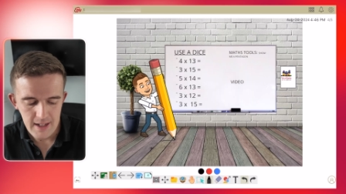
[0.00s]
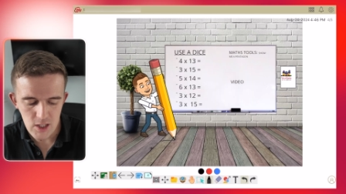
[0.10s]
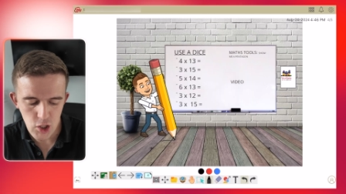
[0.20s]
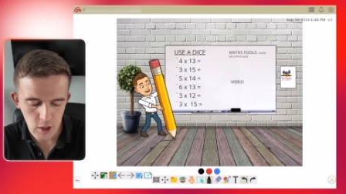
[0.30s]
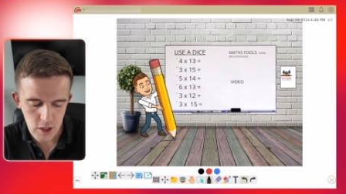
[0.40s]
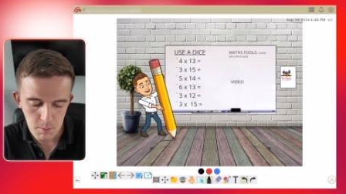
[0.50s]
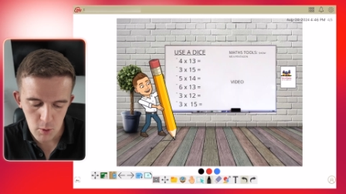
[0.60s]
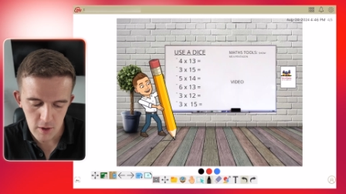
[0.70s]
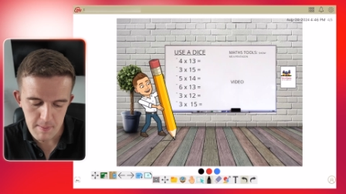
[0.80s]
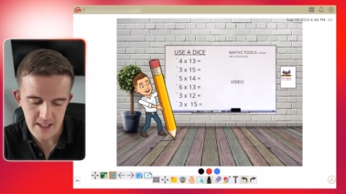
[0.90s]
let's show you some
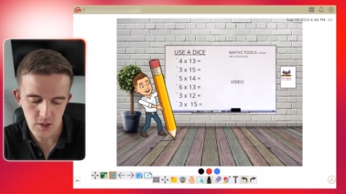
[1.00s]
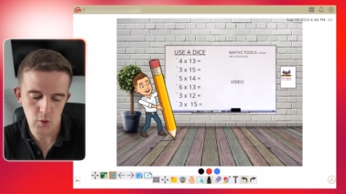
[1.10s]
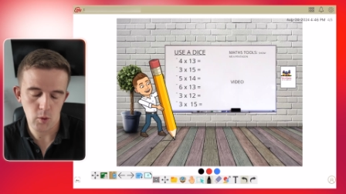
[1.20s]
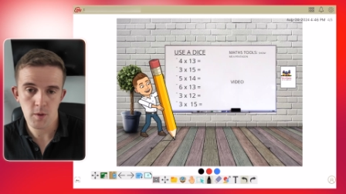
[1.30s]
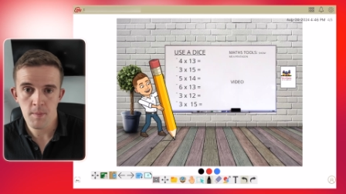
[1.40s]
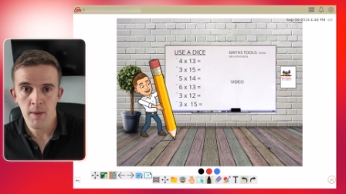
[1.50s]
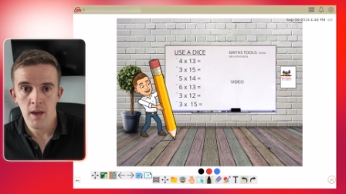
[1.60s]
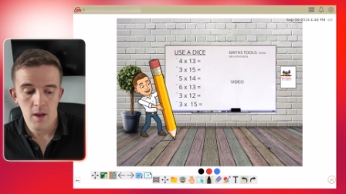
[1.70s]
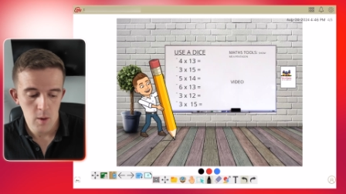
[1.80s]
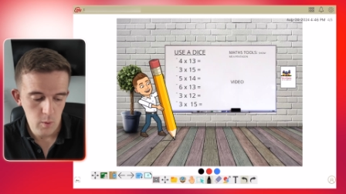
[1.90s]
more of the math tools.
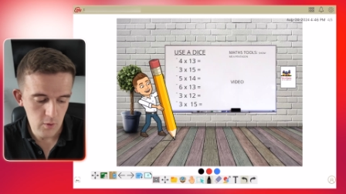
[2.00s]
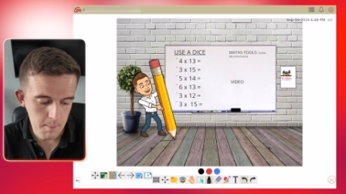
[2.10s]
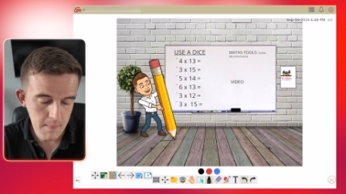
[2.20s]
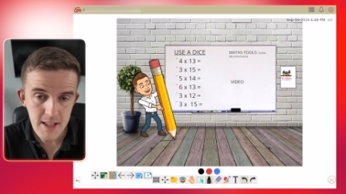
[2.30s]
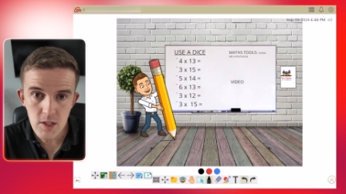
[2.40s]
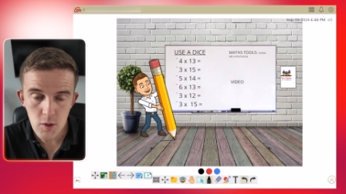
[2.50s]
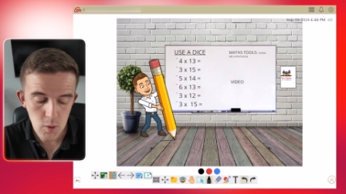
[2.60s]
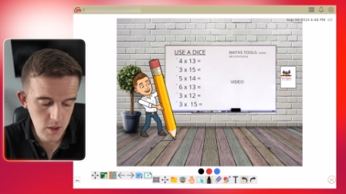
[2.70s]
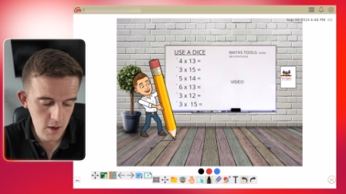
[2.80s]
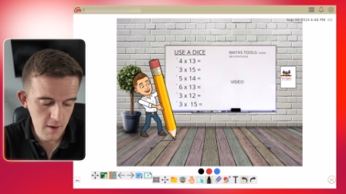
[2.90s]
We've got math
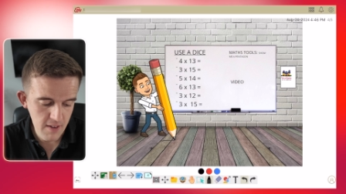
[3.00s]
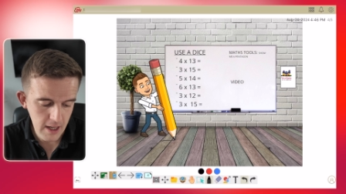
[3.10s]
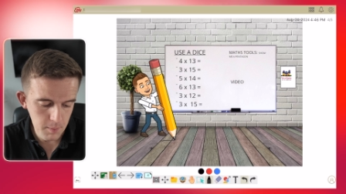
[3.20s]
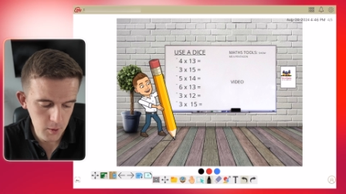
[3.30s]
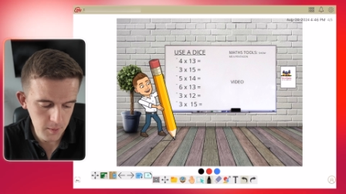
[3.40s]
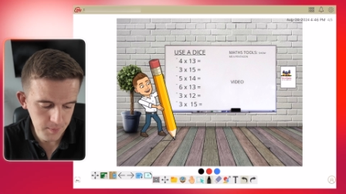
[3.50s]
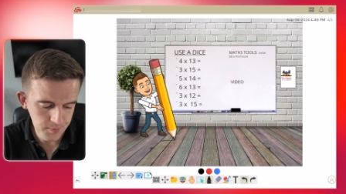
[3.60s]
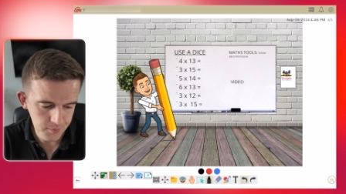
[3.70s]
tools that are available.